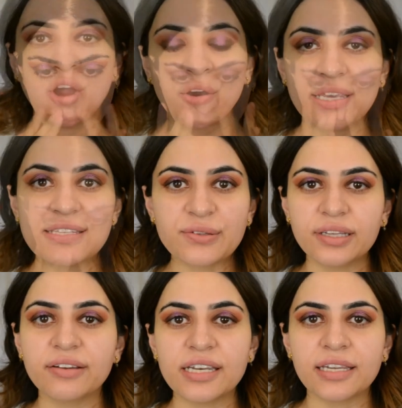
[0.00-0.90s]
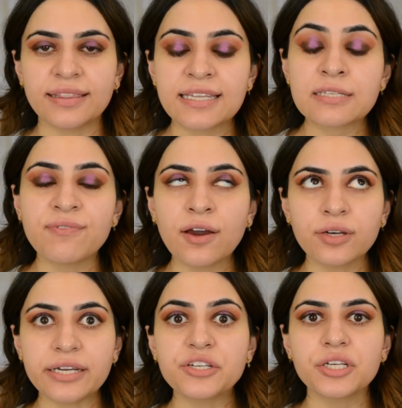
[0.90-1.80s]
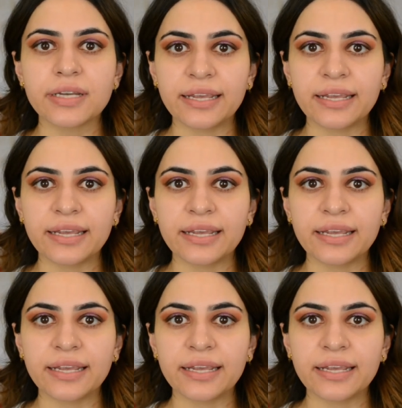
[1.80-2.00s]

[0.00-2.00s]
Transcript: Okay, so this foundation